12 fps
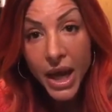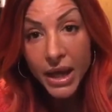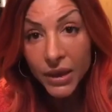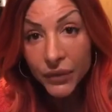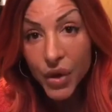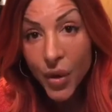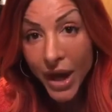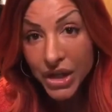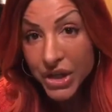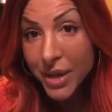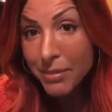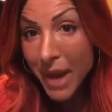And if you
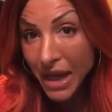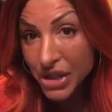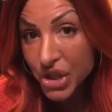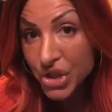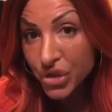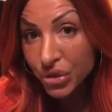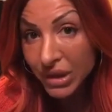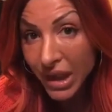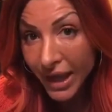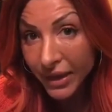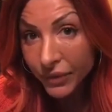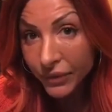actually imagined your
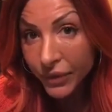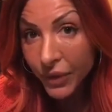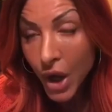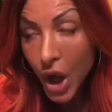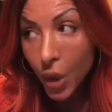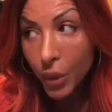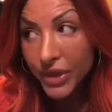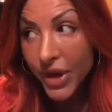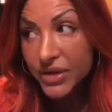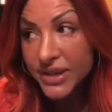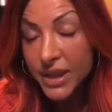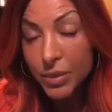life
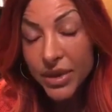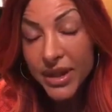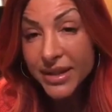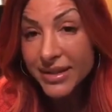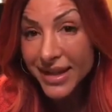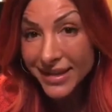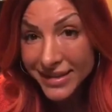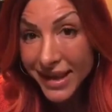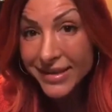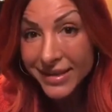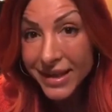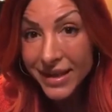without some of the
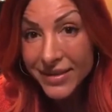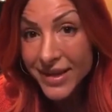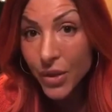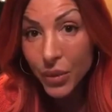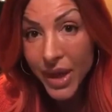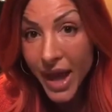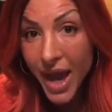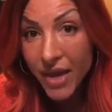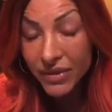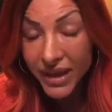necessities that we have,